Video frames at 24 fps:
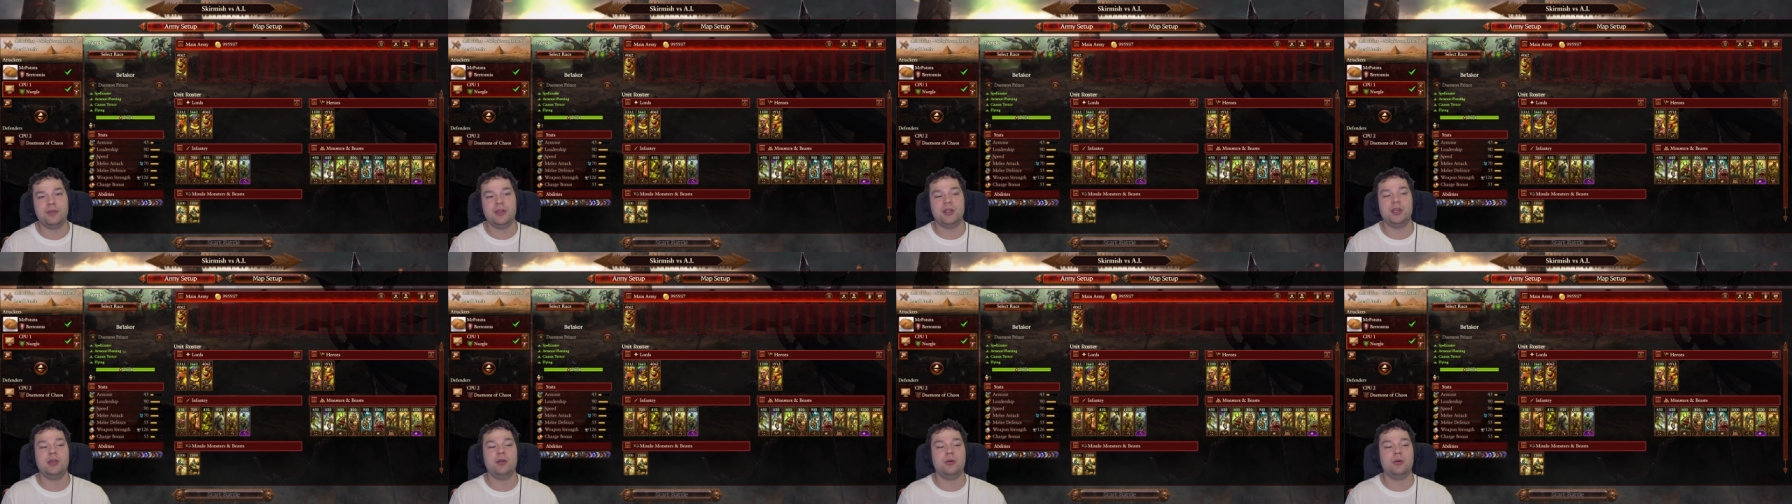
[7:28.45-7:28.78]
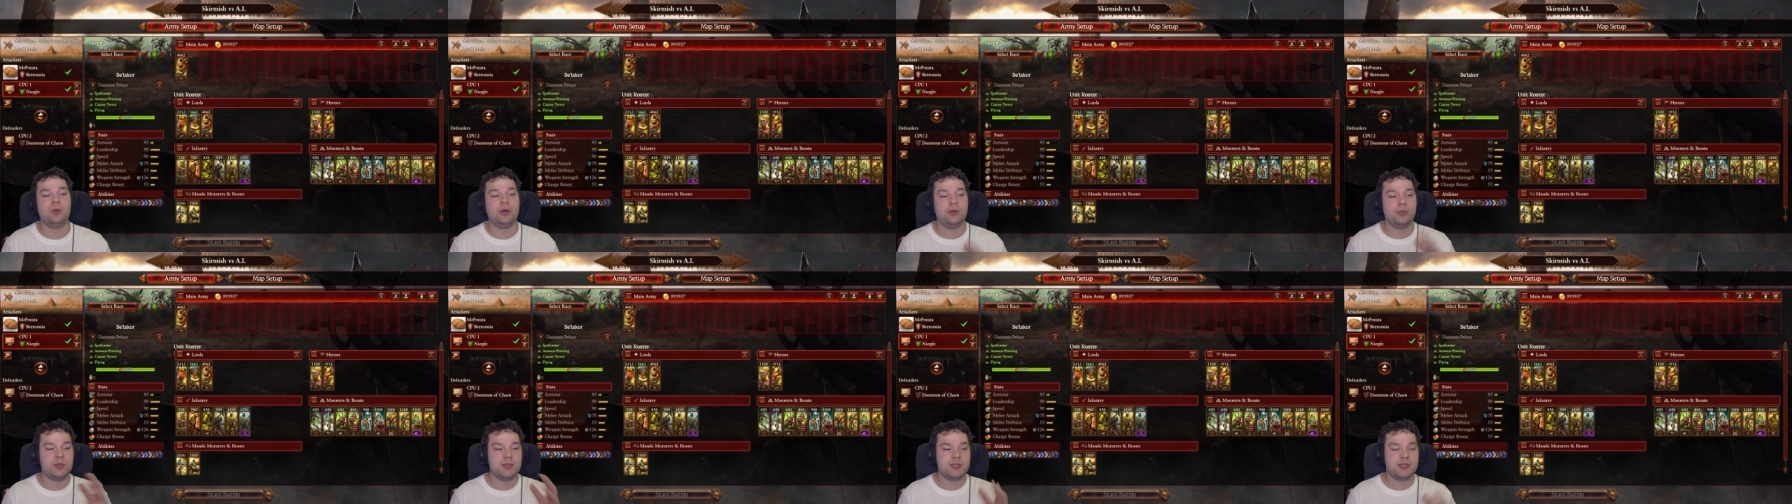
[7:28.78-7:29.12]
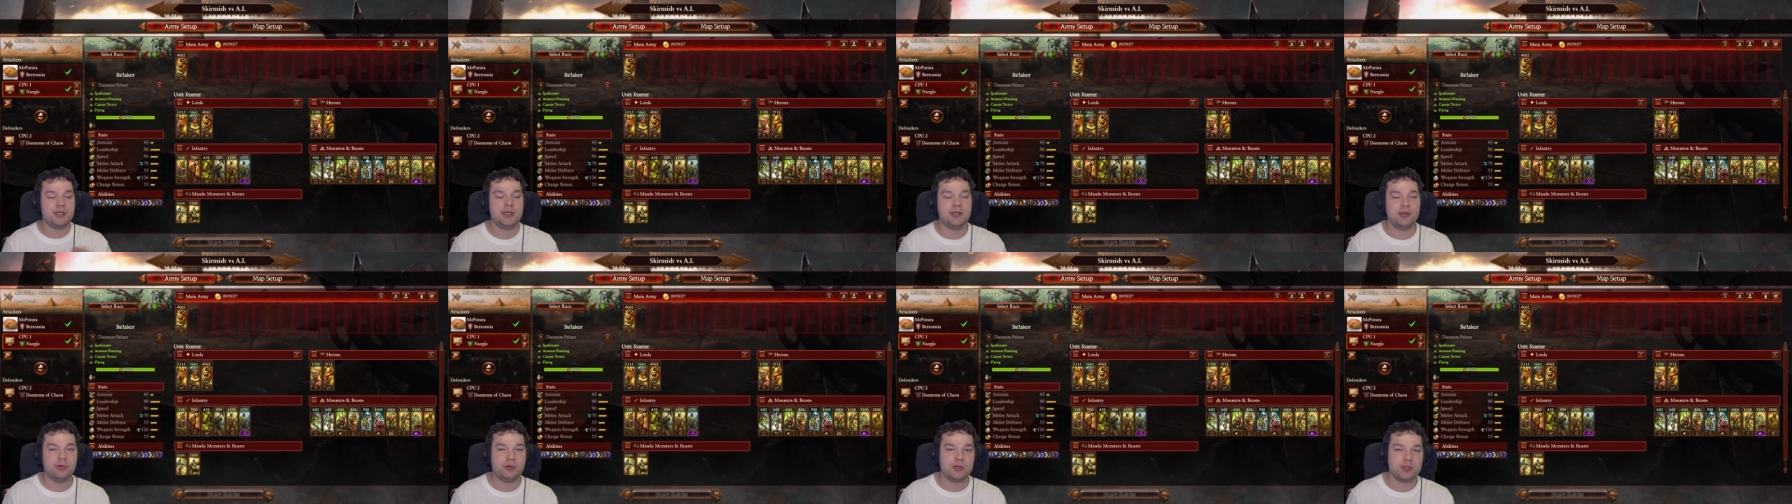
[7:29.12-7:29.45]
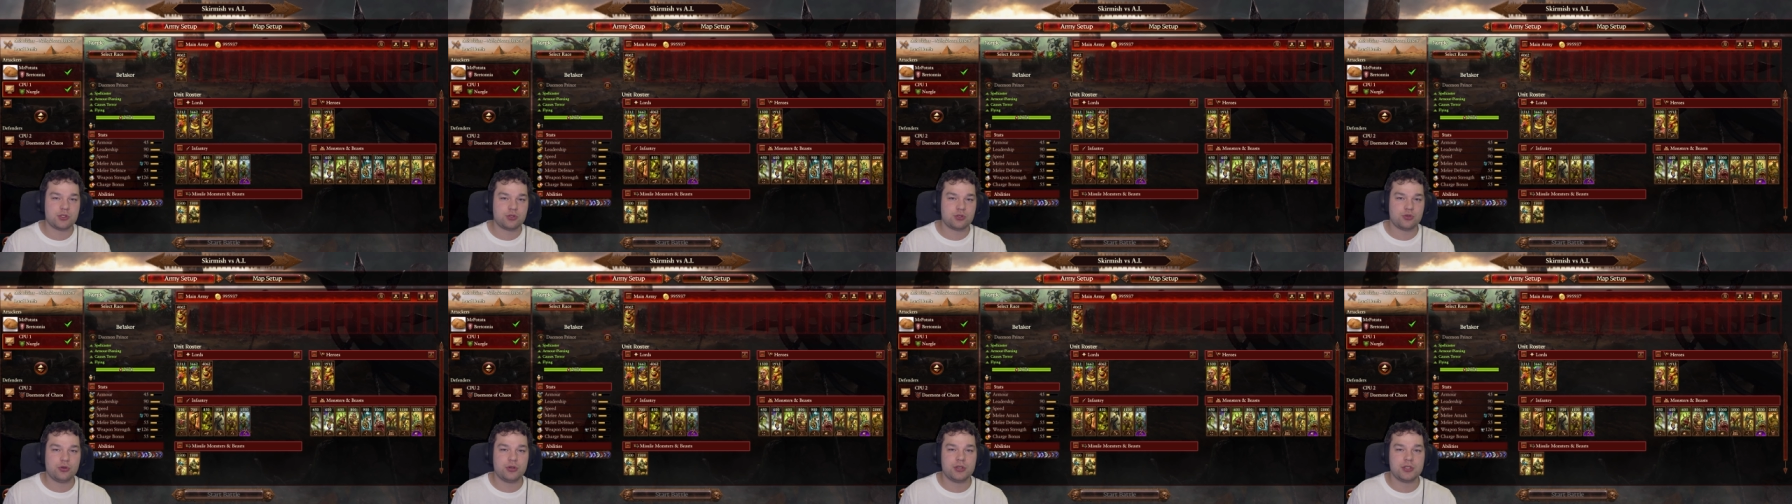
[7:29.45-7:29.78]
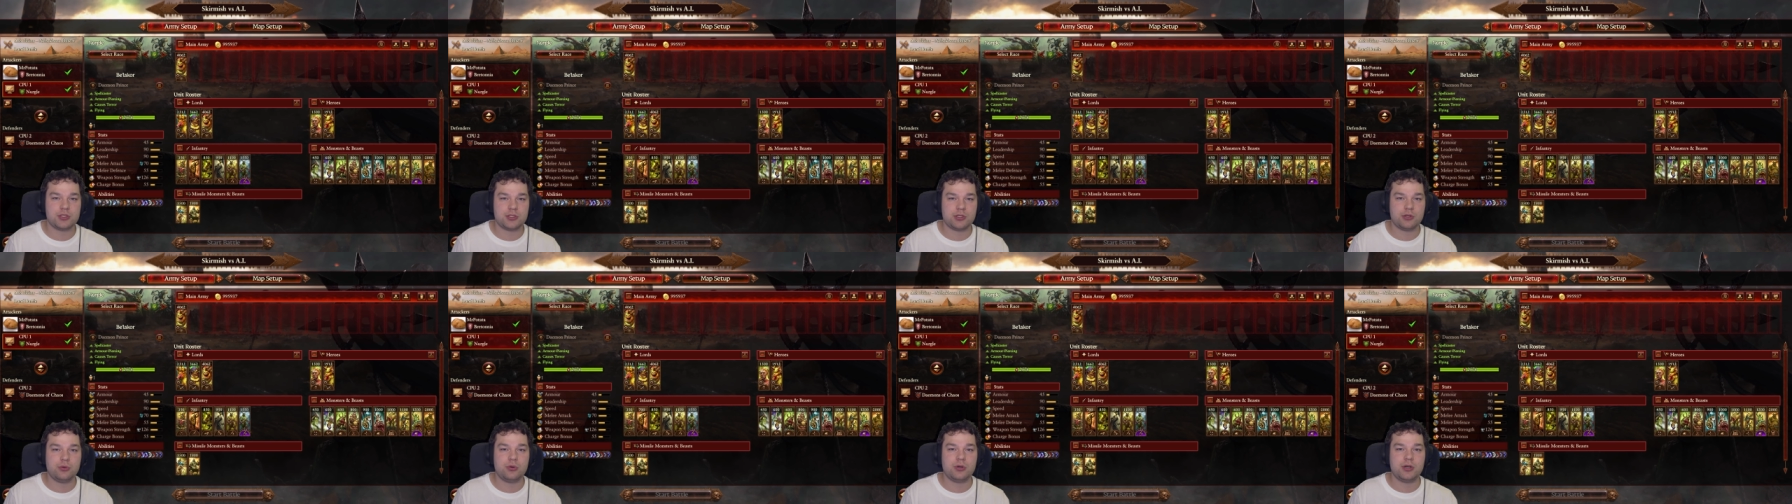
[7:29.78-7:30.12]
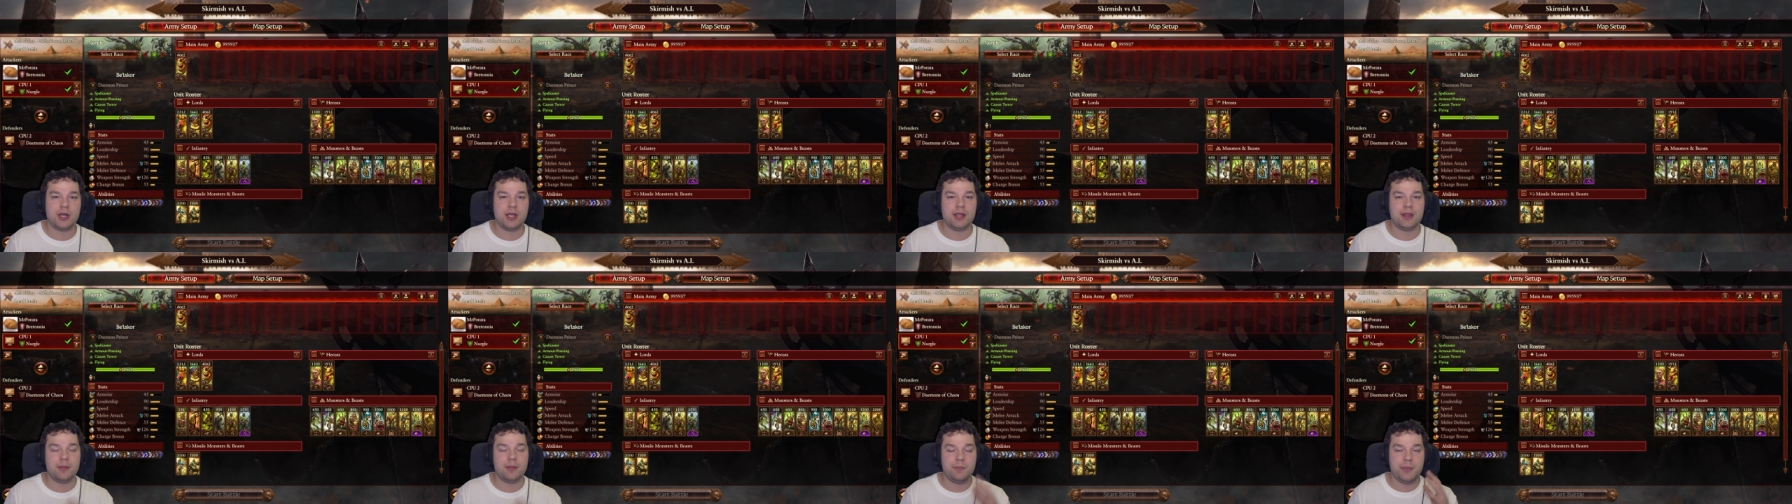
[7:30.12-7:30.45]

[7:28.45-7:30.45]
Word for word: video where we see who the strongest lord and